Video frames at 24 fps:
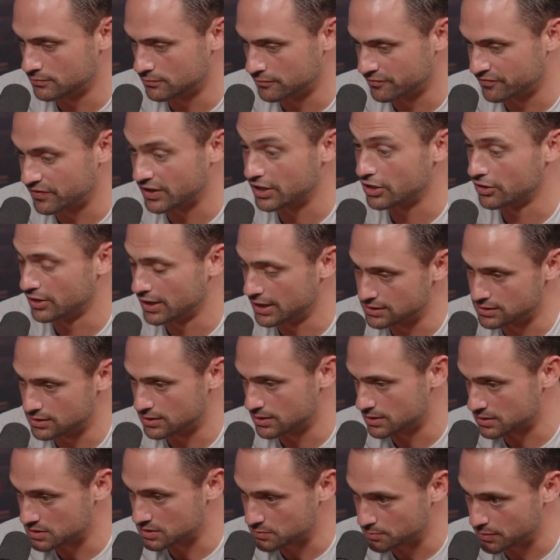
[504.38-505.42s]
figureheads in
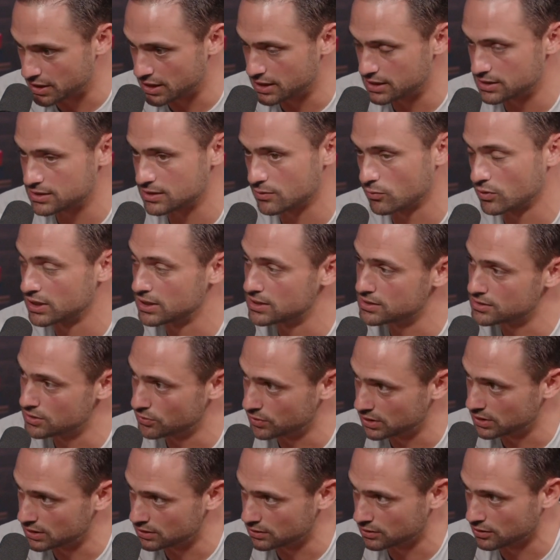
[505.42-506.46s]
this space and what he's
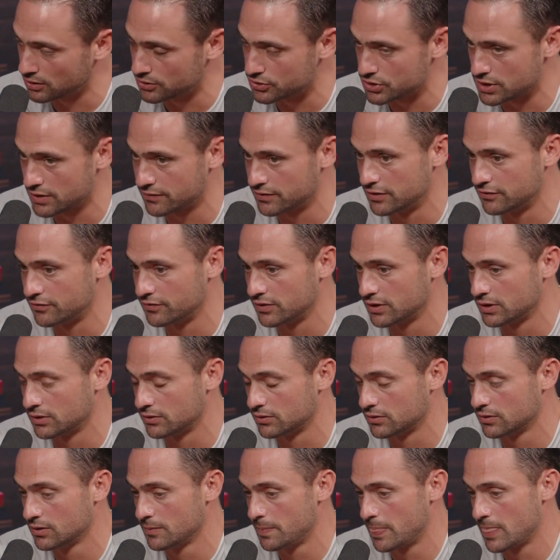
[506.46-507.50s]
doing in the longevity
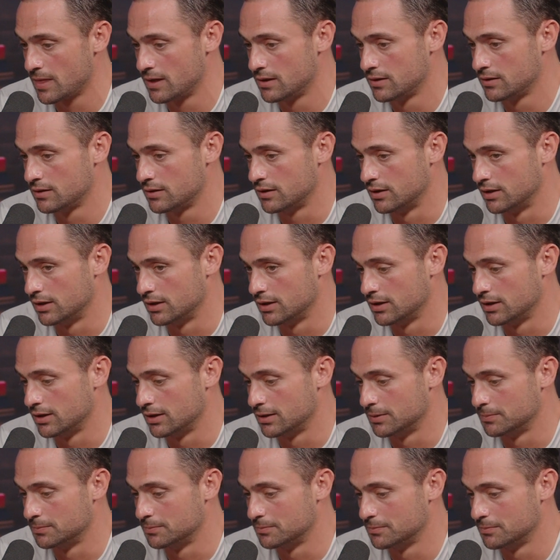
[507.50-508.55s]
field.
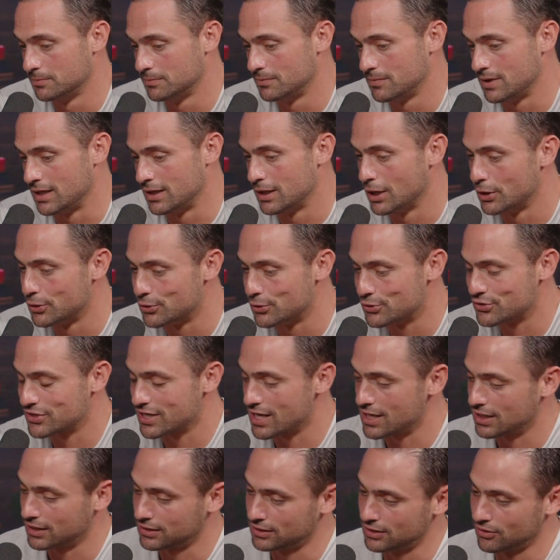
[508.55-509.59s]
And
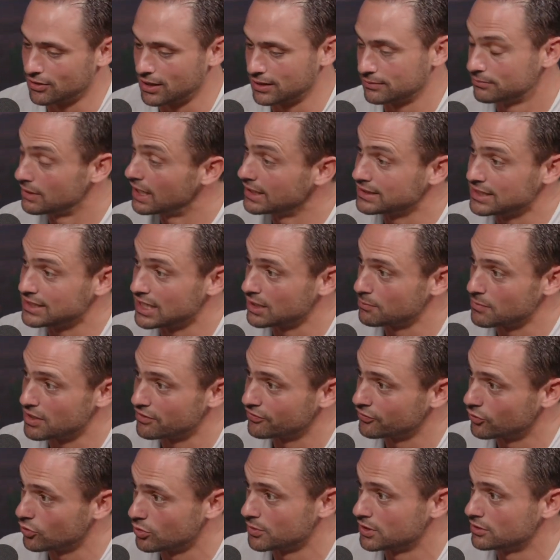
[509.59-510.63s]
understanding, I take
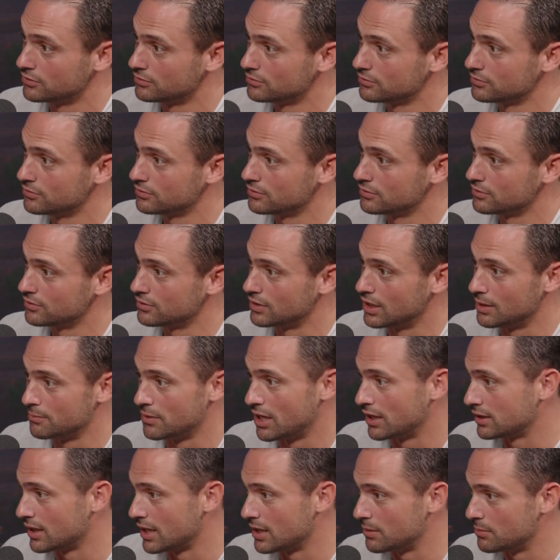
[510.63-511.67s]
metformin. I'm
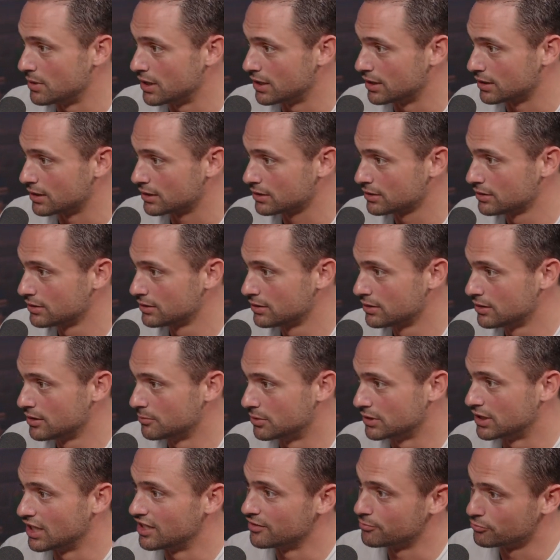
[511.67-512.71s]
not diabetic,
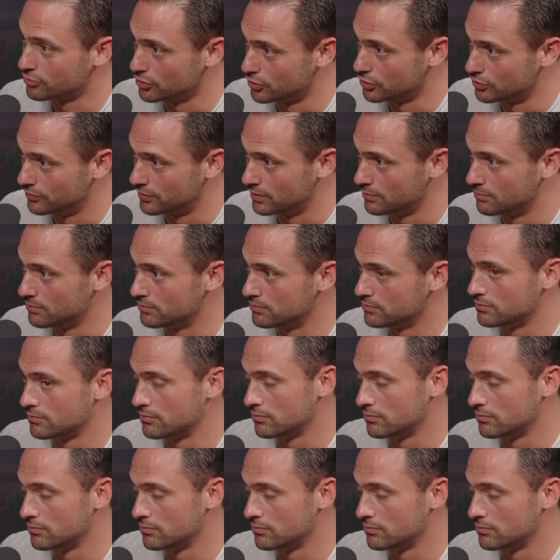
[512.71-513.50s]
but they've proven,